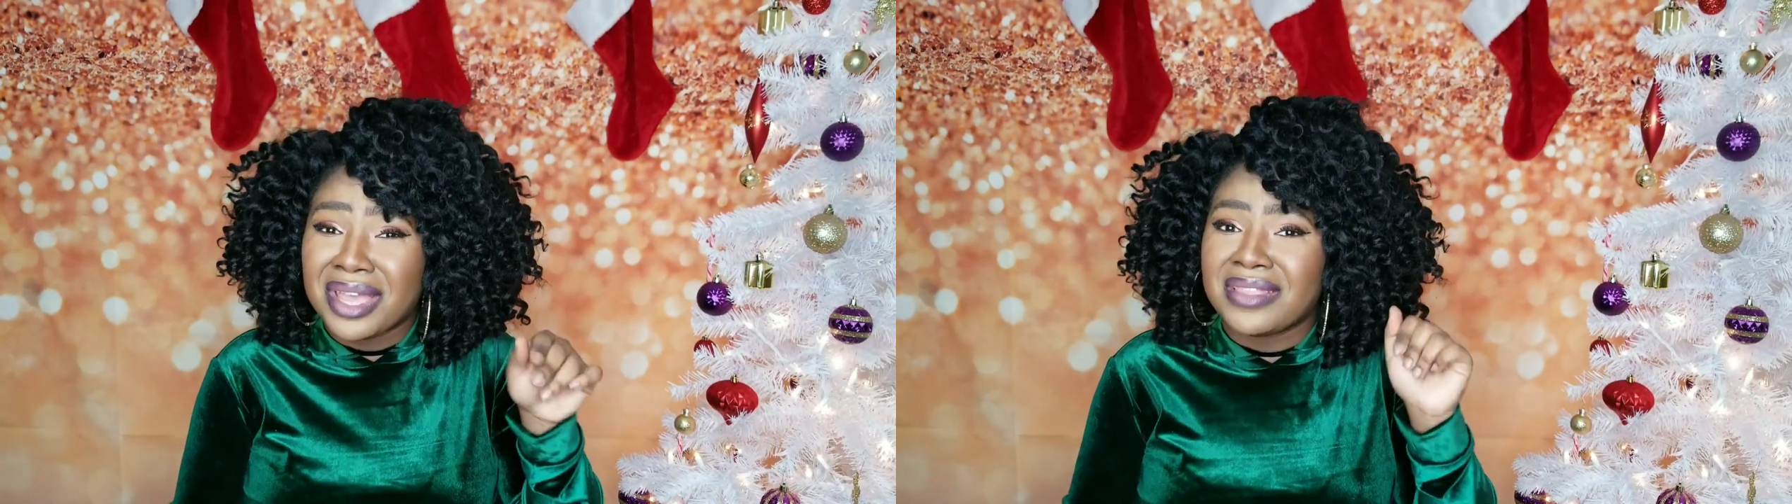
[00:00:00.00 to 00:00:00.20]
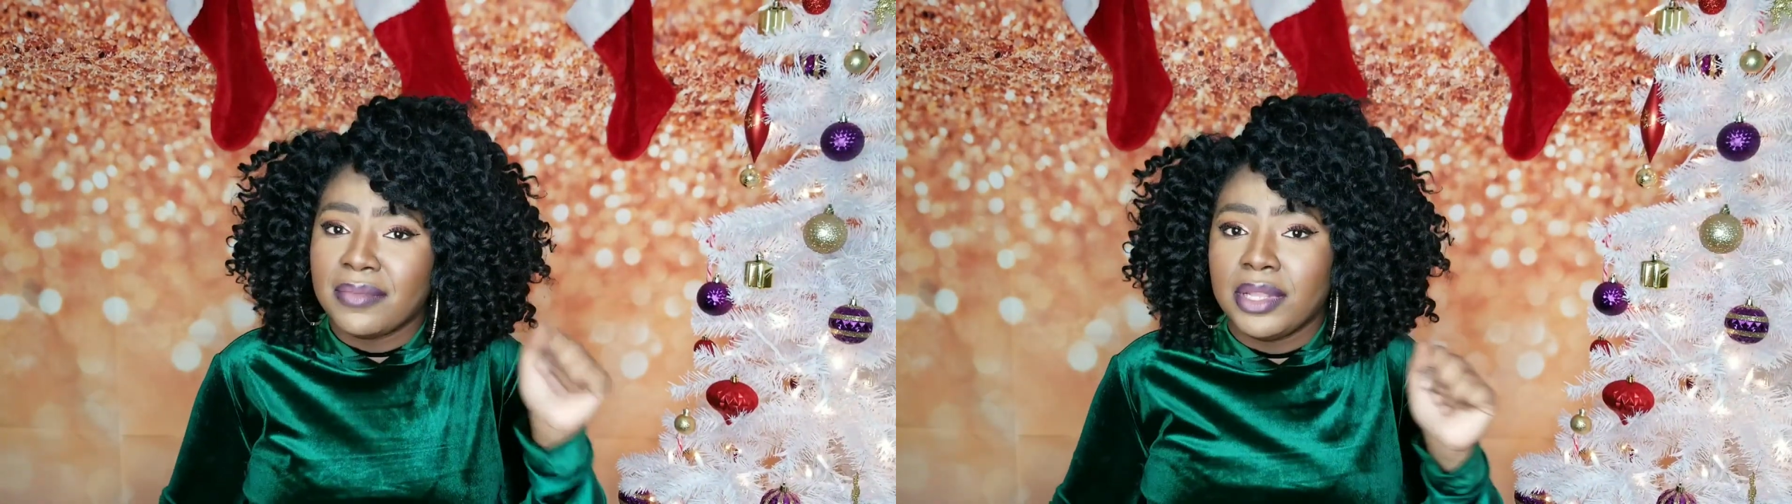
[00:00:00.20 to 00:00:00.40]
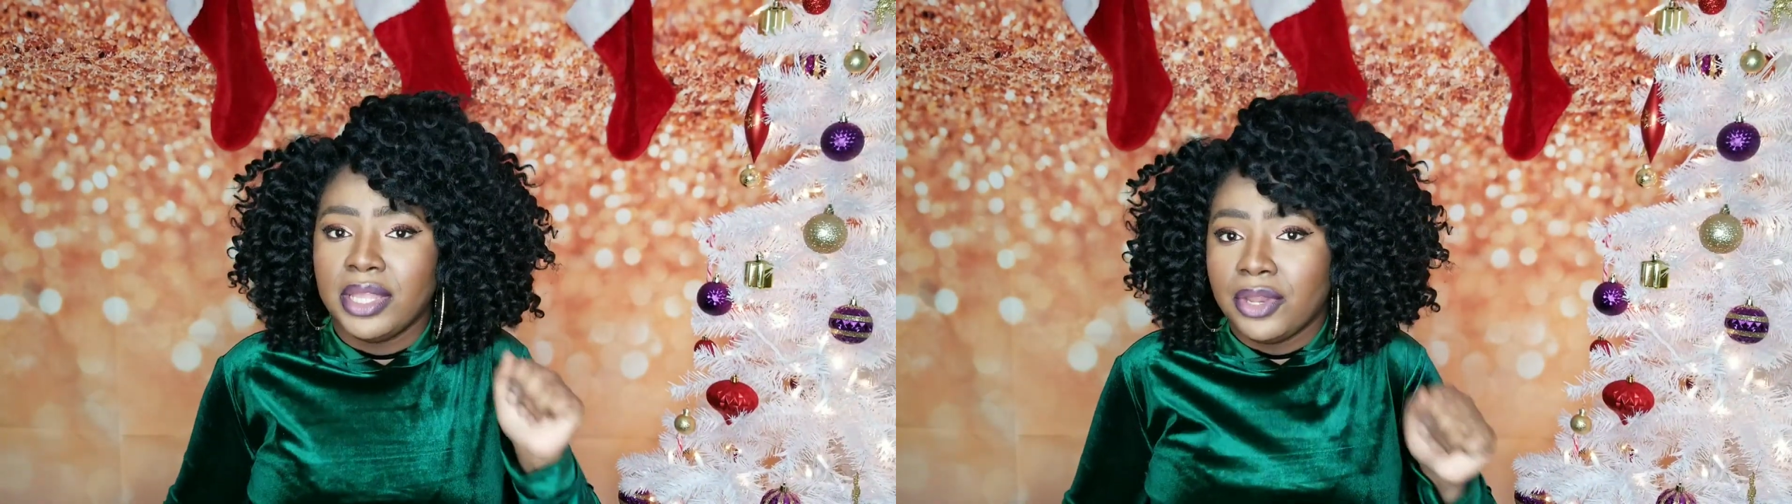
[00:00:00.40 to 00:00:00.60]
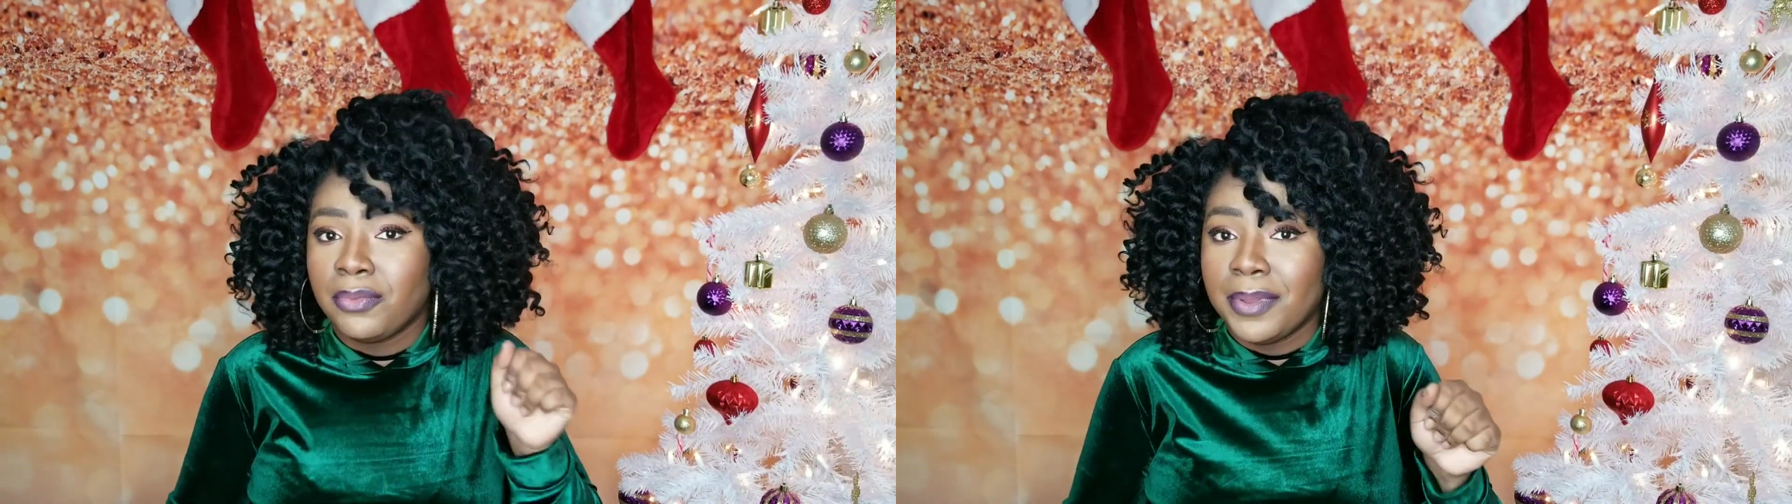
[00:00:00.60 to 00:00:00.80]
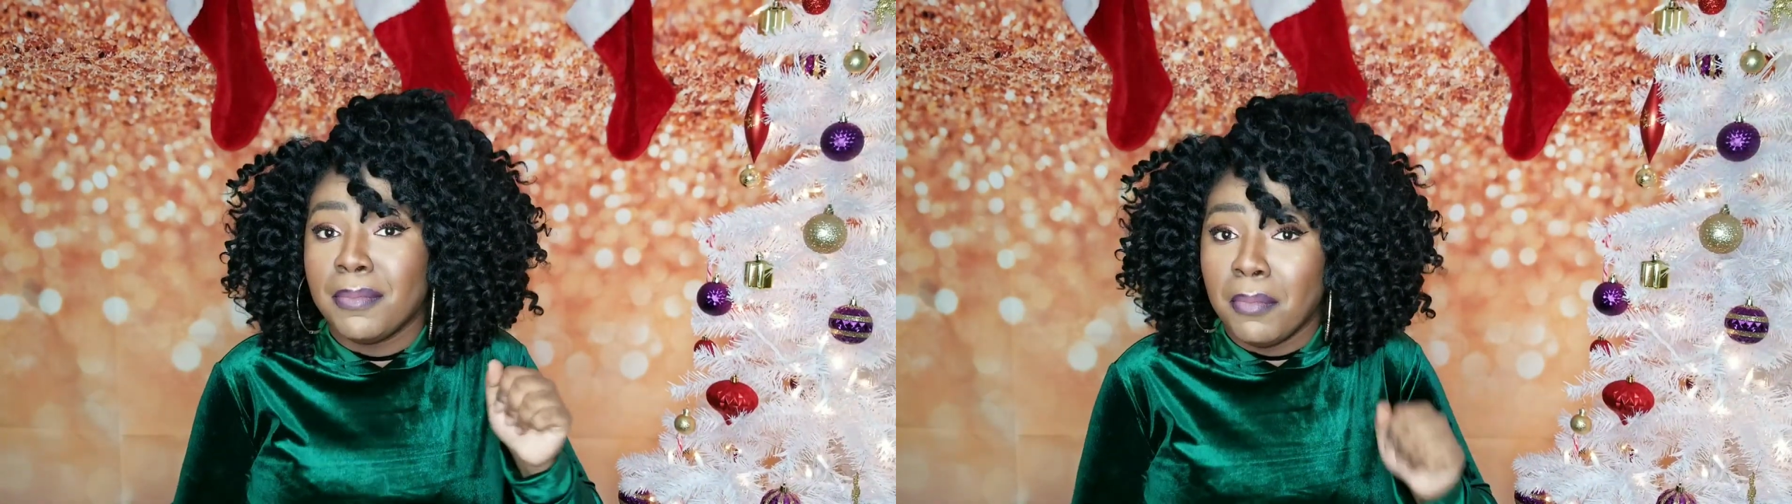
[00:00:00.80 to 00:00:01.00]
get them a
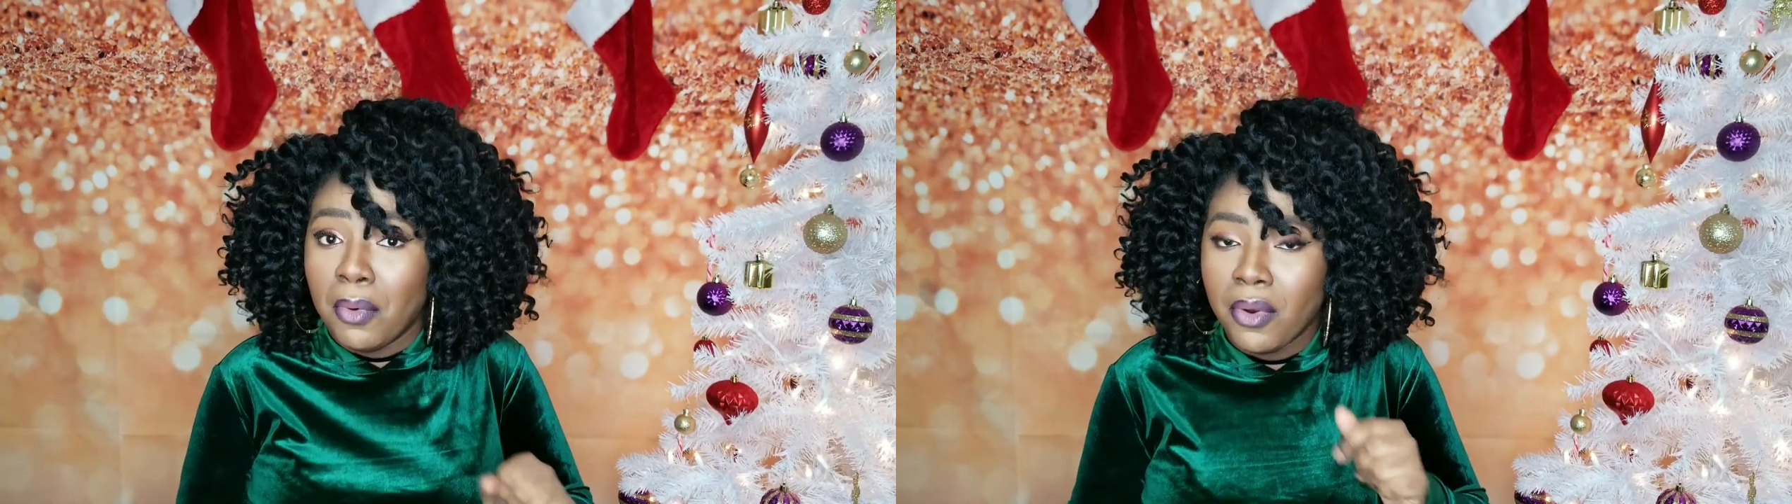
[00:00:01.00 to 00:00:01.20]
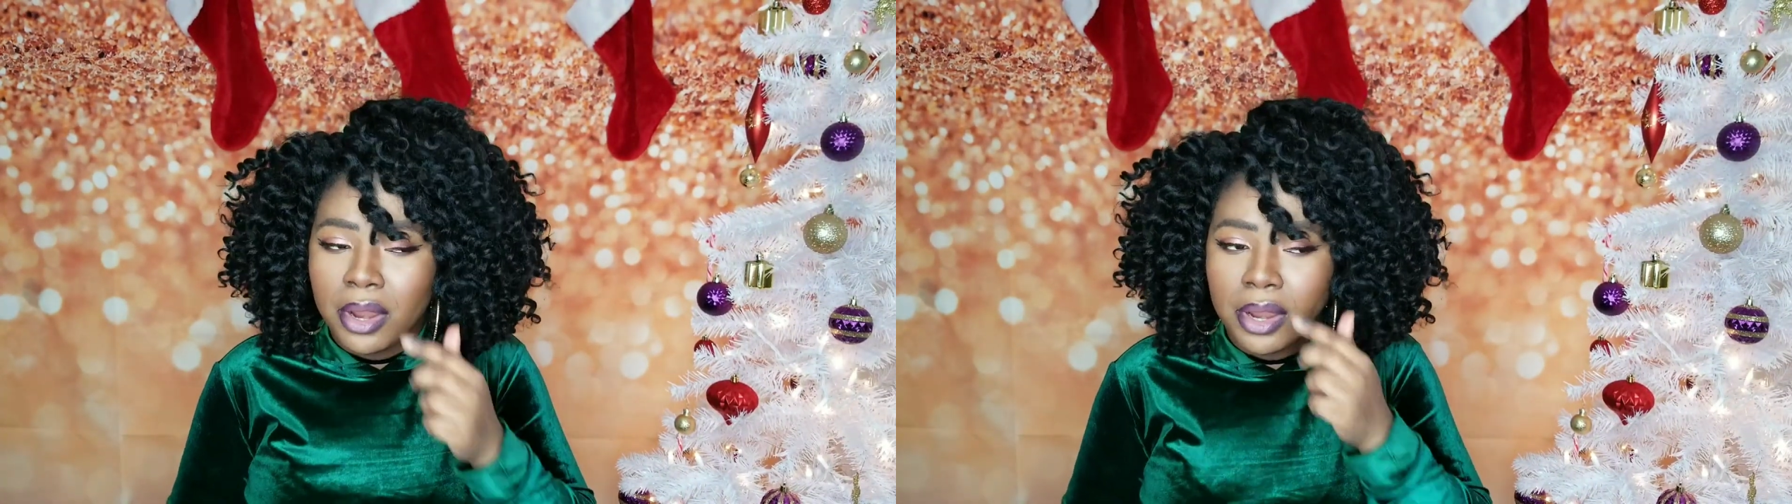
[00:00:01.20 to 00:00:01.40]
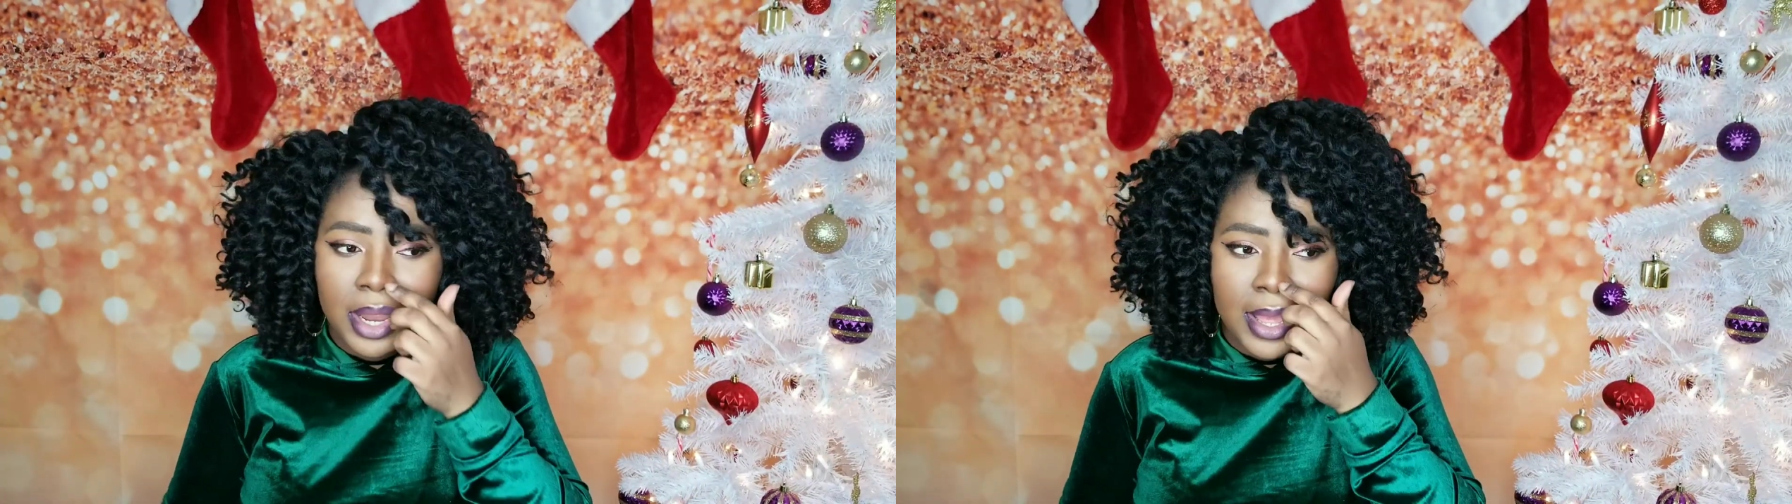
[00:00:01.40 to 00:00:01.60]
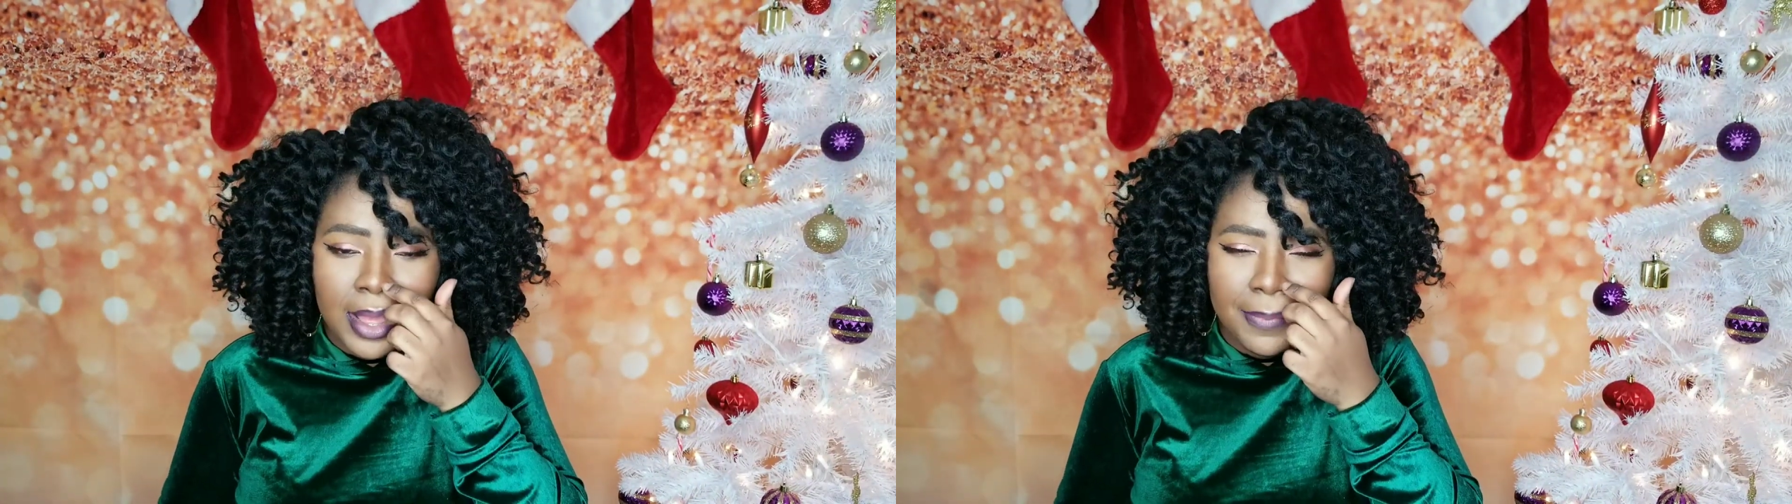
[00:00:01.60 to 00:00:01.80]
little bit more